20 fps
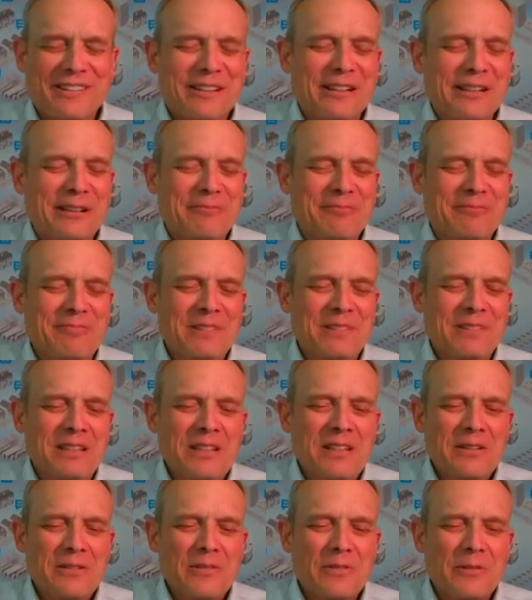
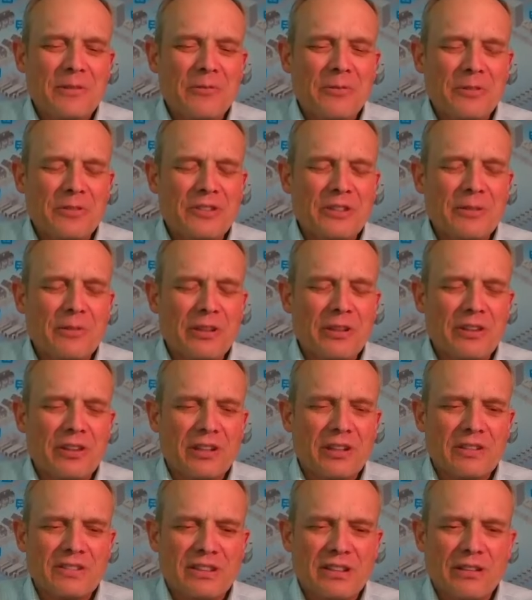Some of
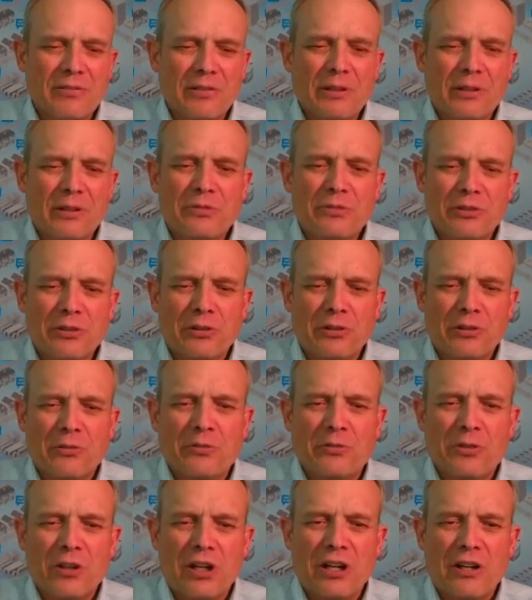the things that we
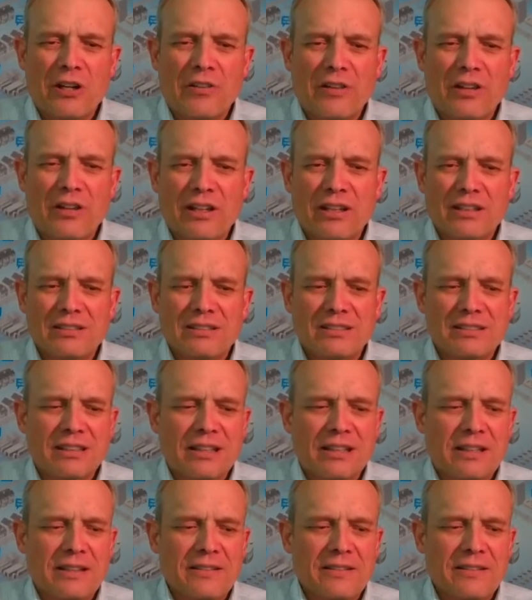observe are
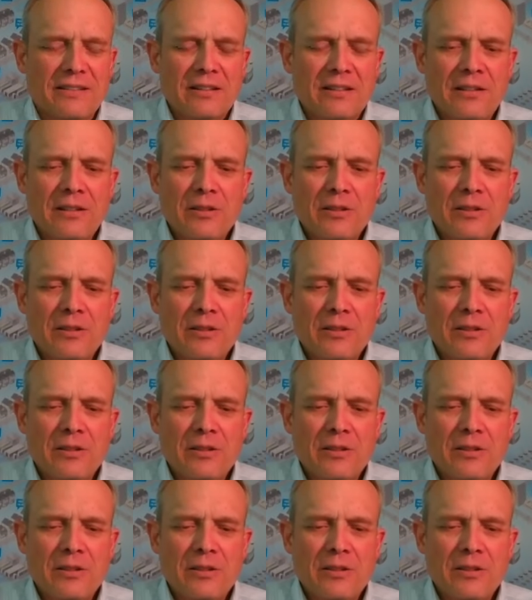that